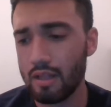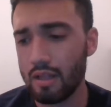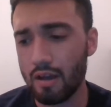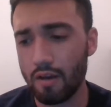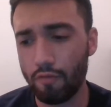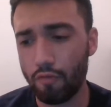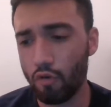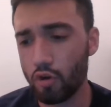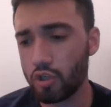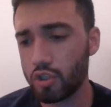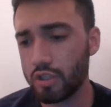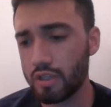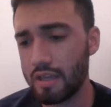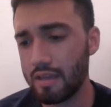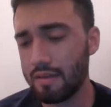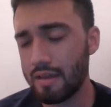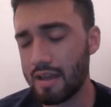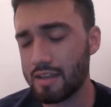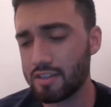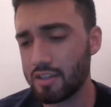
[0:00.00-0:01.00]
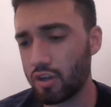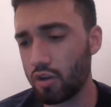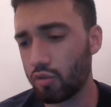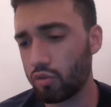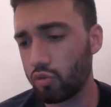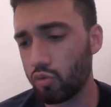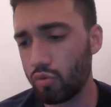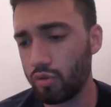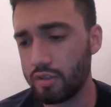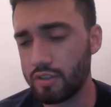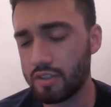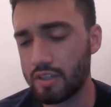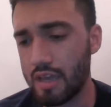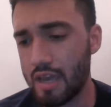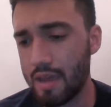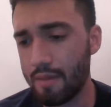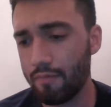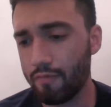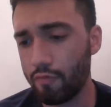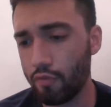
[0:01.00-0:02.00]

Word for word: Unfortunately, as I go through this game,